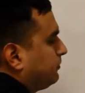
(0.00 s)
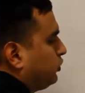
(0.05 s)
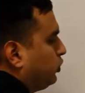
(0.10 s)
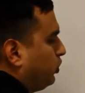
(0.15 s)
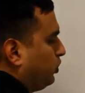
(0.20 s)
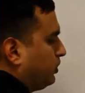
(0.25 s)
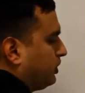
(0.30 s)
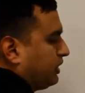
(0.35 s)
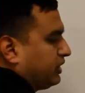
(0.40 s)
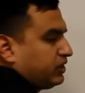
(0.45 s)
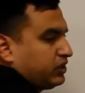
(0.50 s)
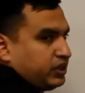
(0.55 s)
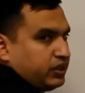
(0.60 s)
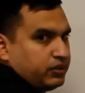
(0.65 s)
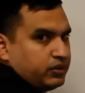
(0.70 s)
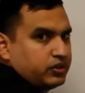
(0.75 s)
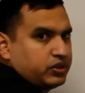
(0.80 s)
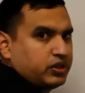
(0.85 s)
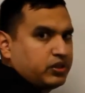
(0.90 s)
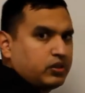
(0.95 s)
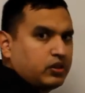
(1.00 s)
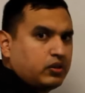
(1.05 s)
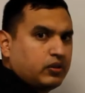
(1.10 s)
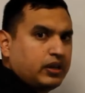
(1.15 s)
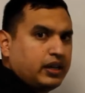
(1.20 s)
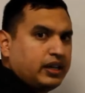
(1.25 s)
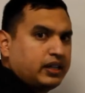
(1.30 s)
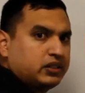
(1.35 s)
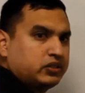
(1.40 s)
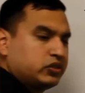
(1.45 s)
using 0,
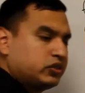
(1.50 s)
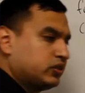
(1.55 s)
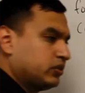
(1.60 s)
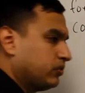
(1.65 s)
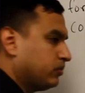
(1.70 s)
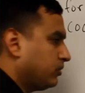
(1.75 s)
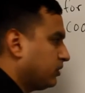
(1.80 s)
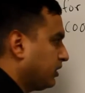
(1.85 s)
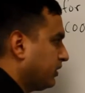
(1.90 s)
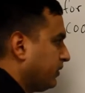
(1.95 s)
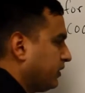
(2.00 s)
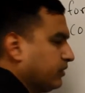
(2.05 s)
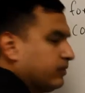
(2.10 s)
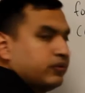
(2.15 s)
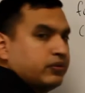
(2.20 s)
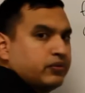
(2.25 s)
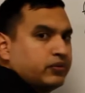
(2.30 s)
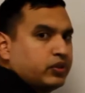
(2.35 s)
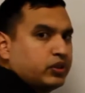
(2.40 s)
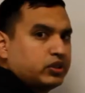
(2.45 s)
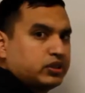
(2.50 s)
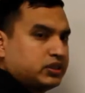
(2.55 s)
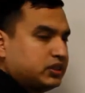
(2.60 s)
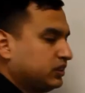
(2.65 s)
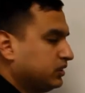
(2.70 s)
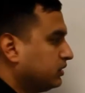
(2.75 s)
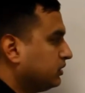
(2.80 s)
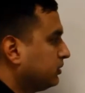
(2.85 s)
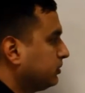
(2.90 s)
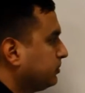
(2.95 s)
0 as one of the vertices.